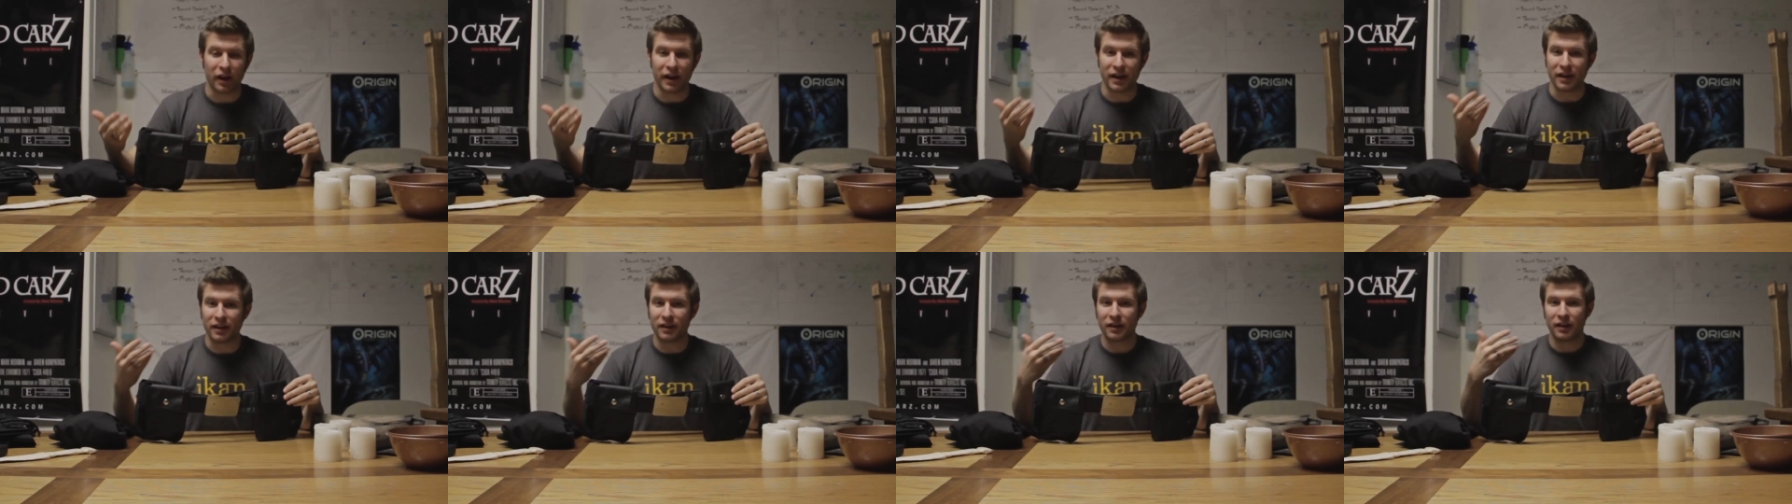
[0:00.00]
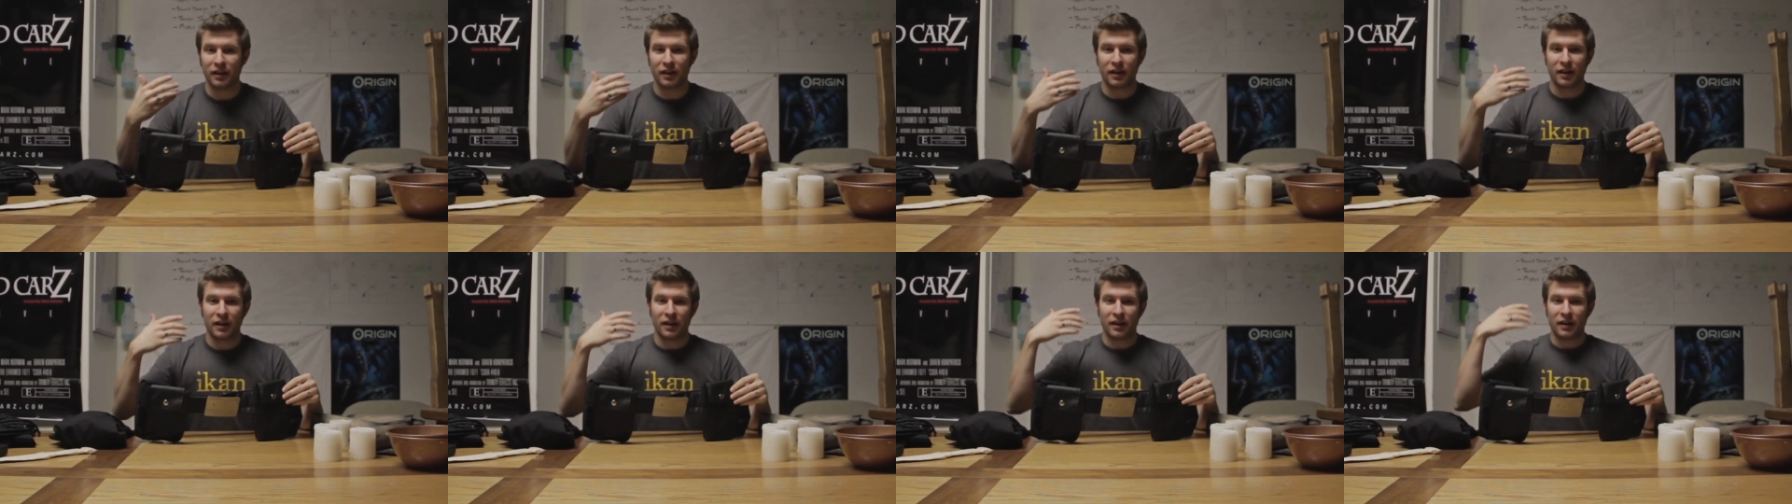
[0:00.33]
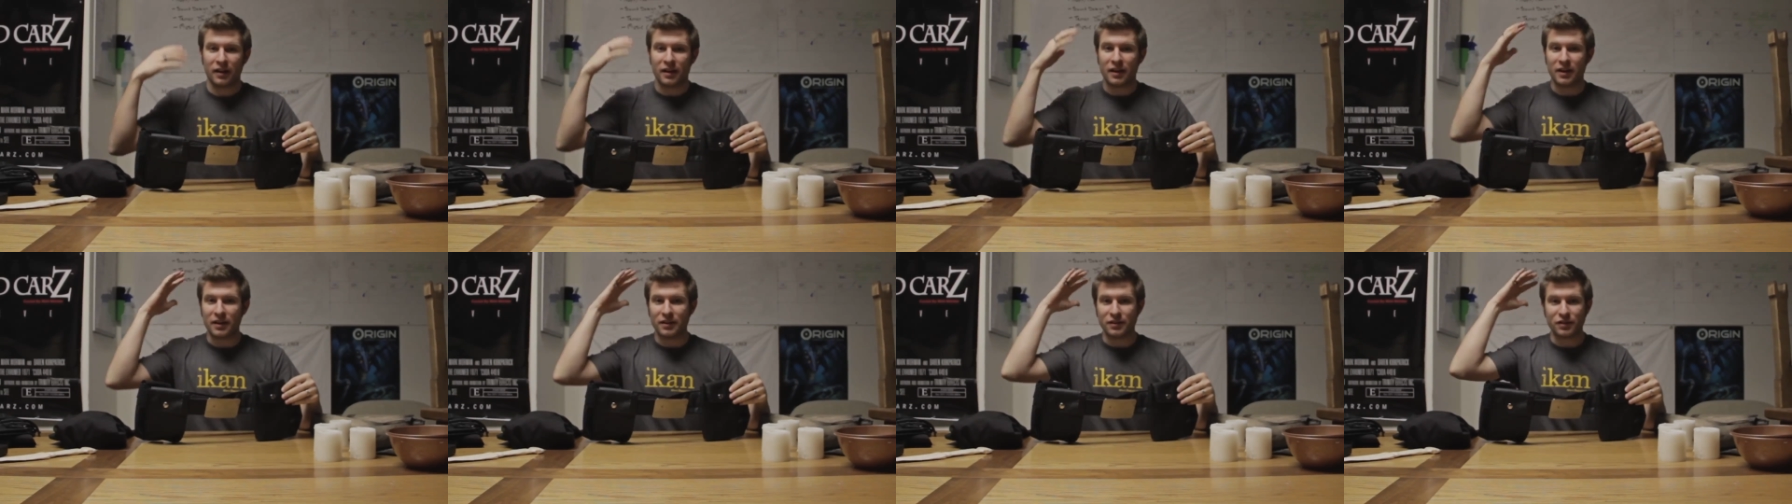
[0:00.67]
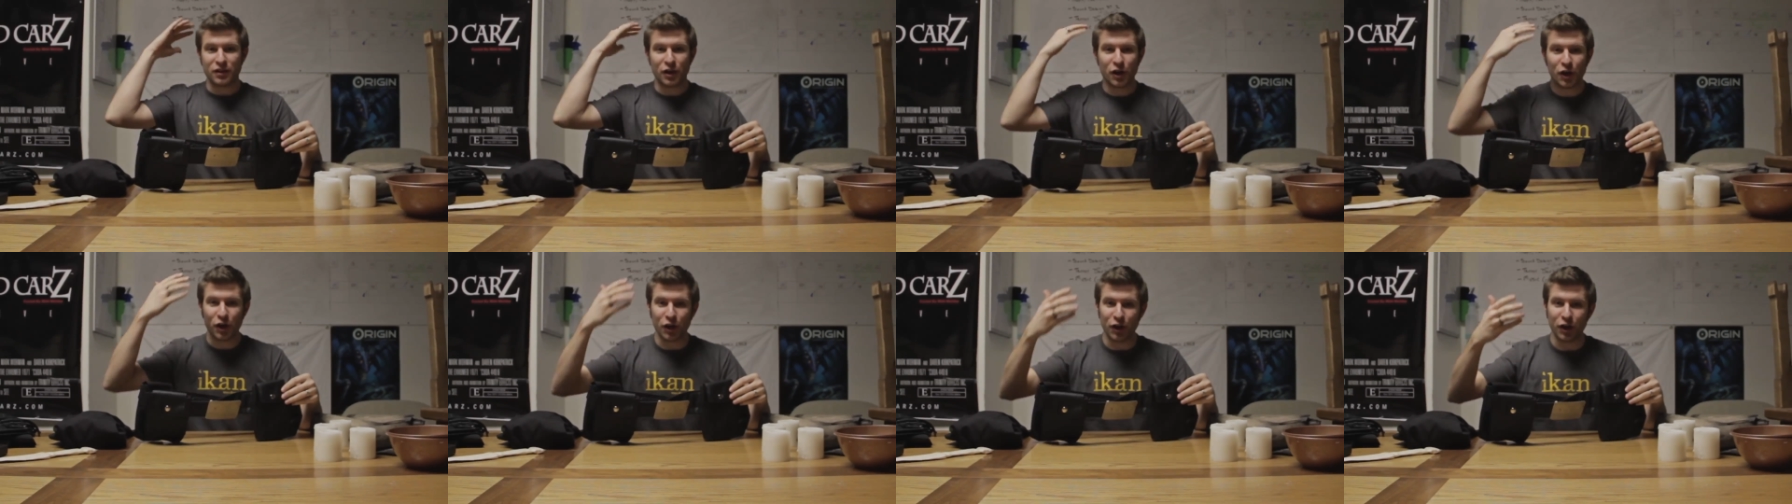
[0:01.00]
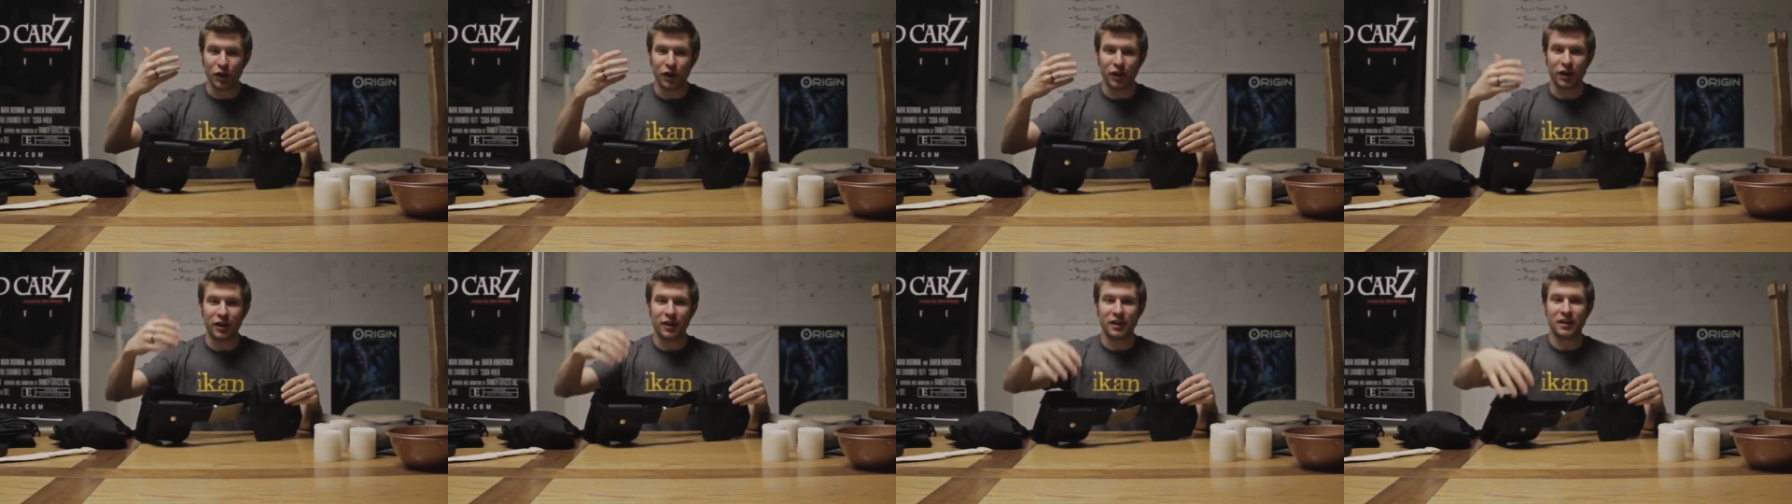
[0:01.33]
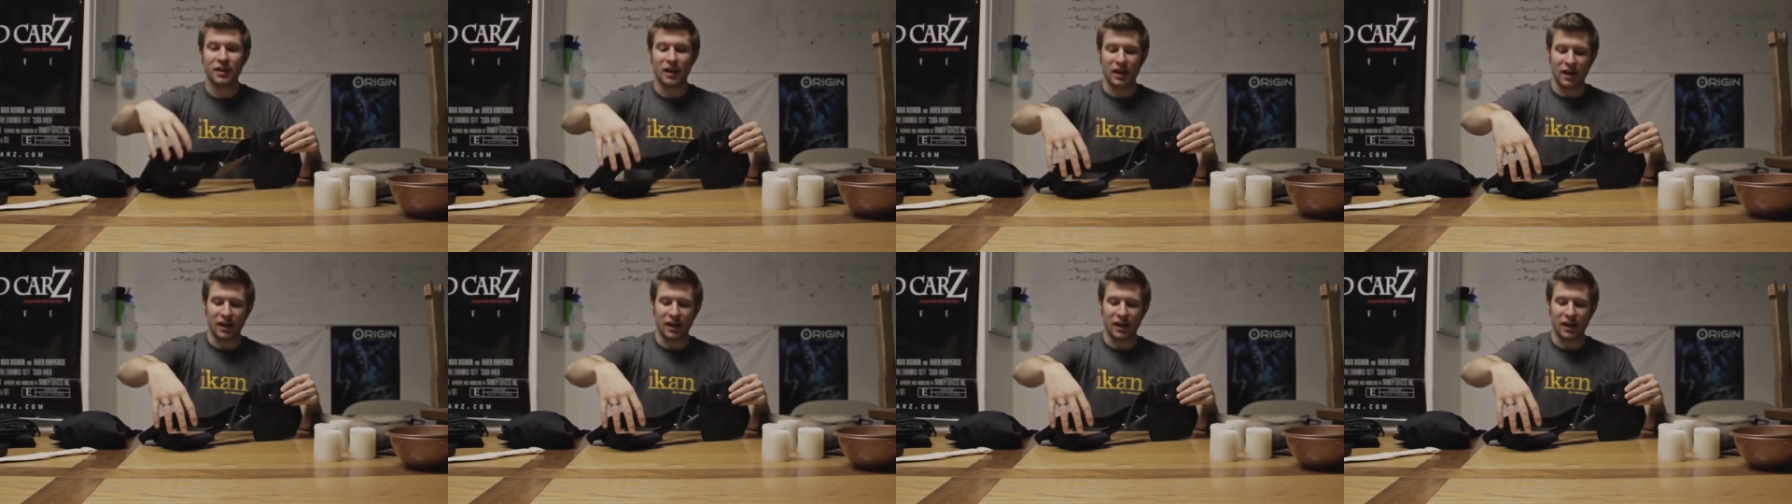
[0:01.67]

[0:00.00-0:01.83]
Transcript: like his hood